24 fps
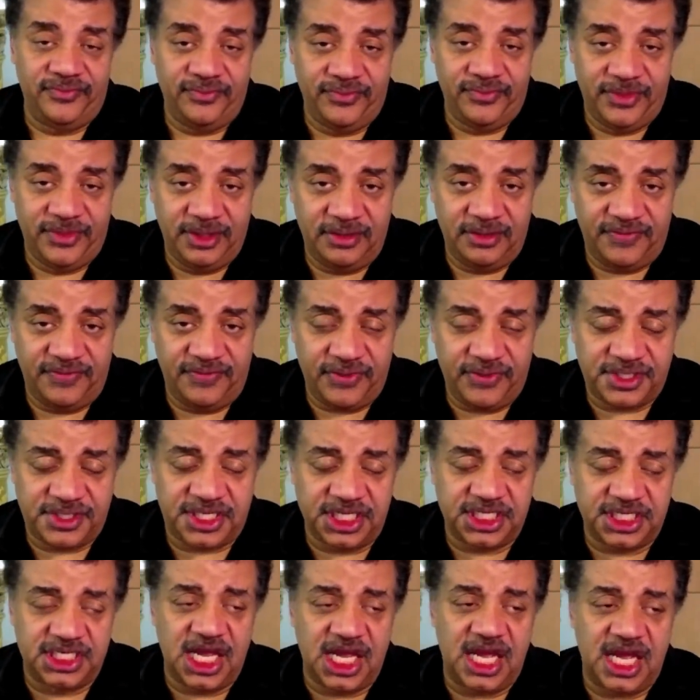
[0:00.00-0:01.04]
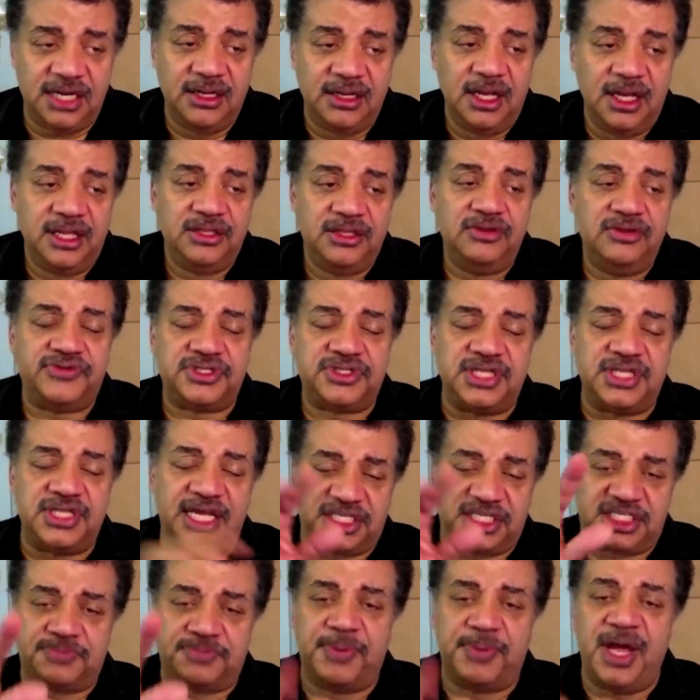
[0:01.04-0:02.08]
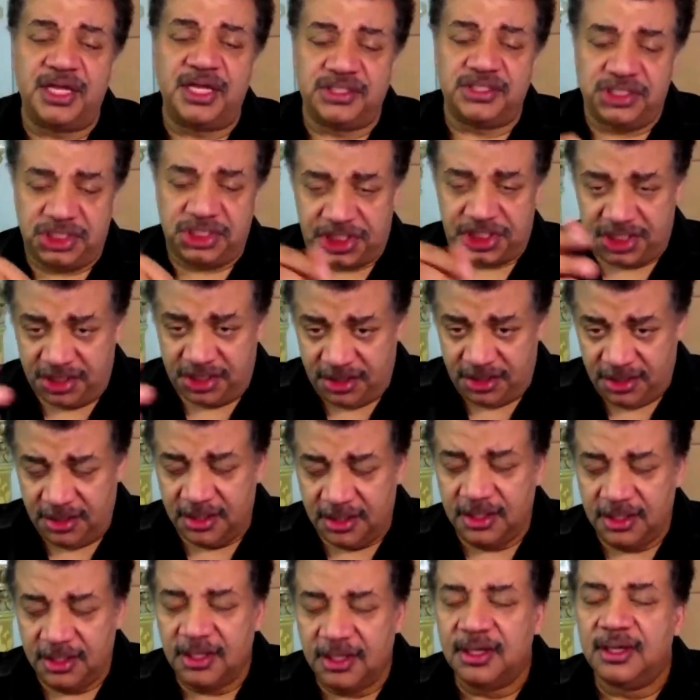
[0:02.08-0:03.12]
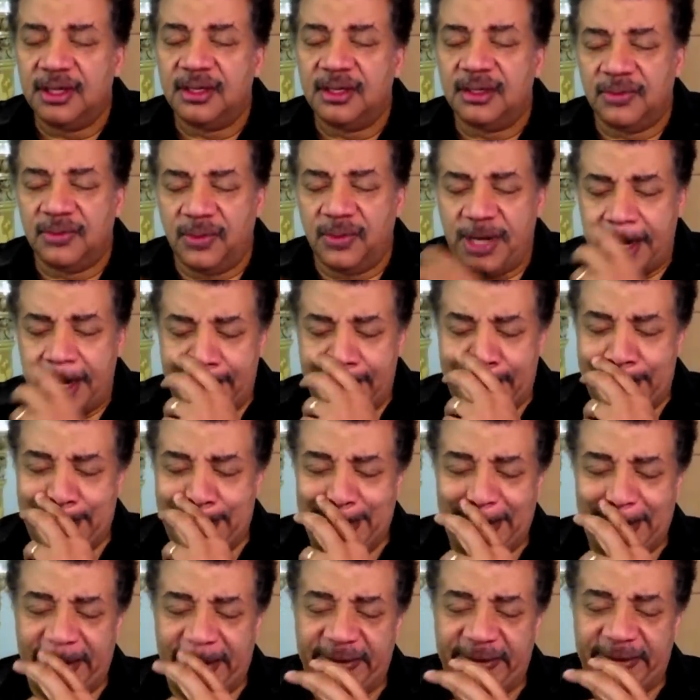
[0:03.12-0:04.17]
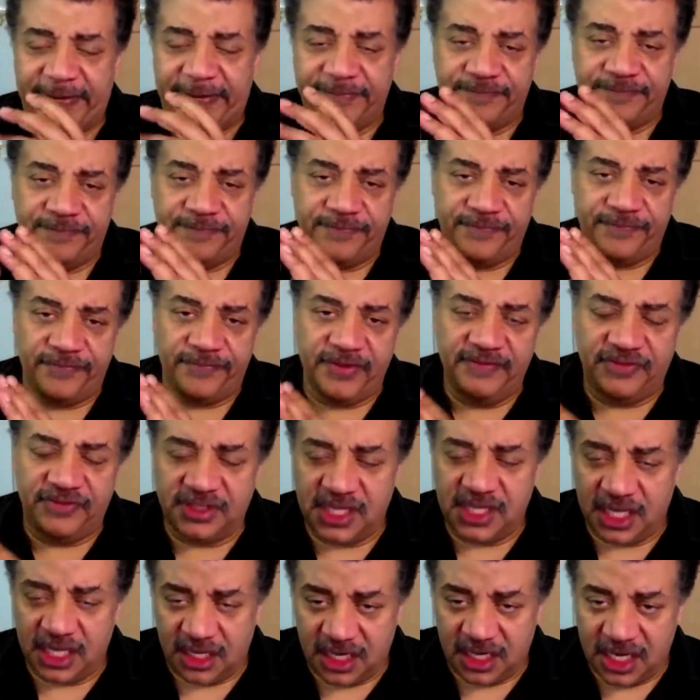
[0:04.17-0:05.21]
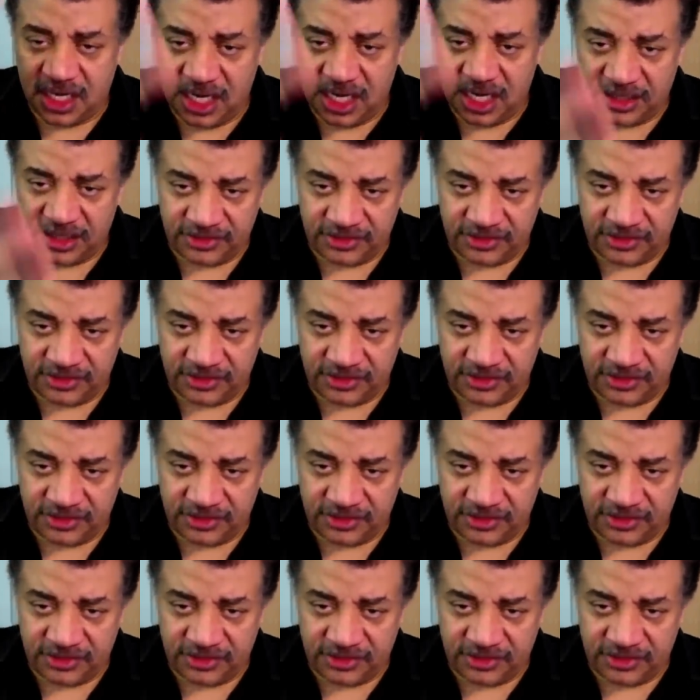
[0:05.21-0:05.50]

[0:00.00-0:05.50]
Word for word: The universe is like a sponge, where if you take a cut